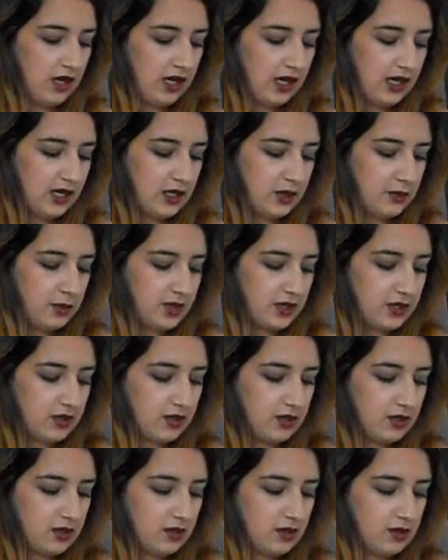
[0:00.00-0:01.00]

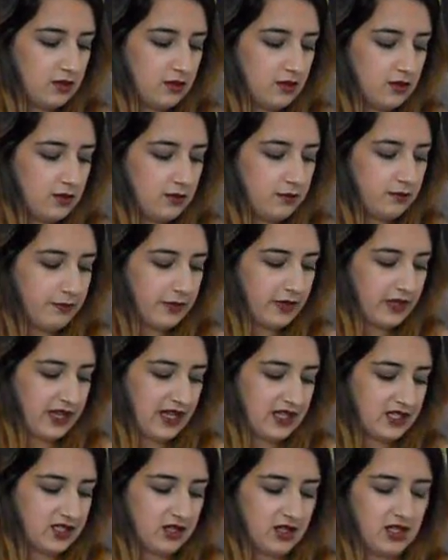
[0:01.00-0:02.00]
But
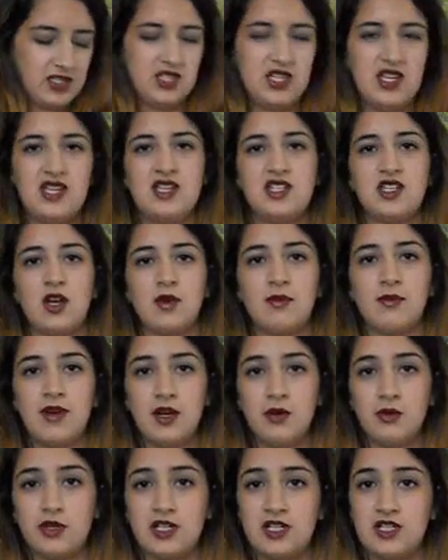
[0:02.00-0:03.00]
yes, I
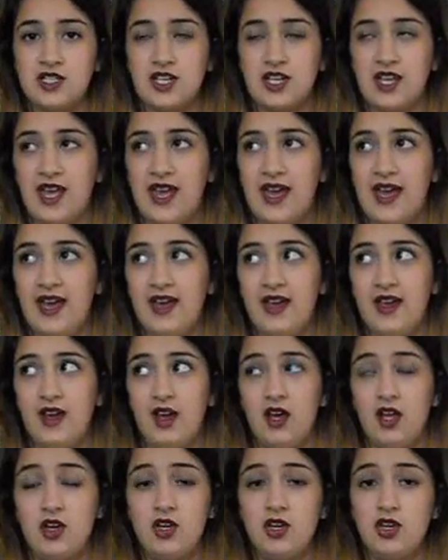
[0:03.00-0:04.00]
really wanted to get
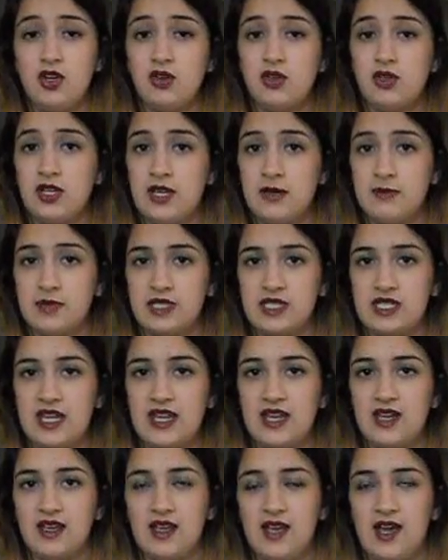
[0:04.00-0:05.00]
a nude
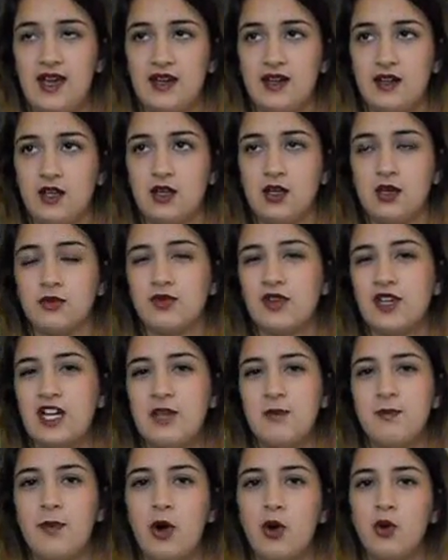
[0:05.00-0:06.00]
lipstick and like a
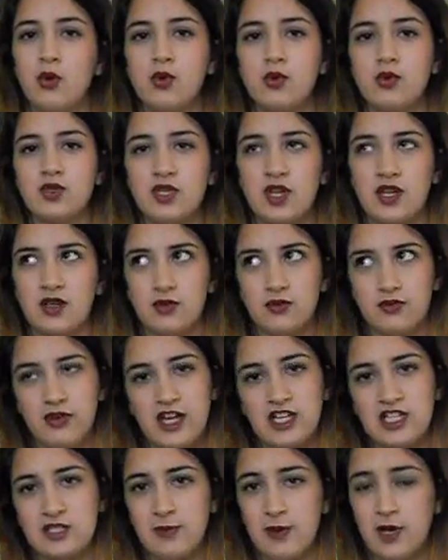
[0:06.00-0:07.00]
really bold, like
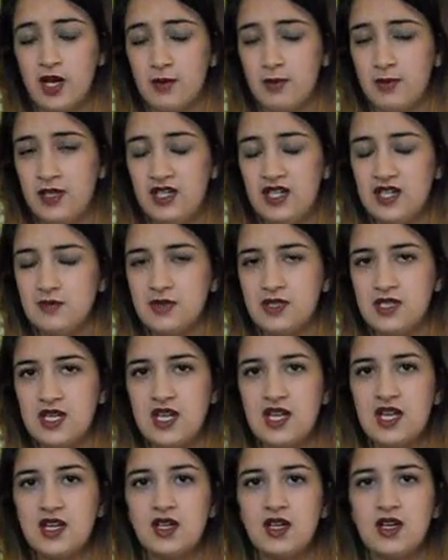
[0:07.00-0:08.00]
reddy purpley
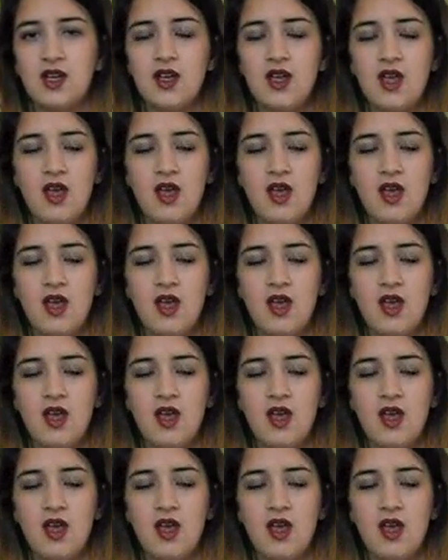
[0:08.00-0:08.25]
lipstick.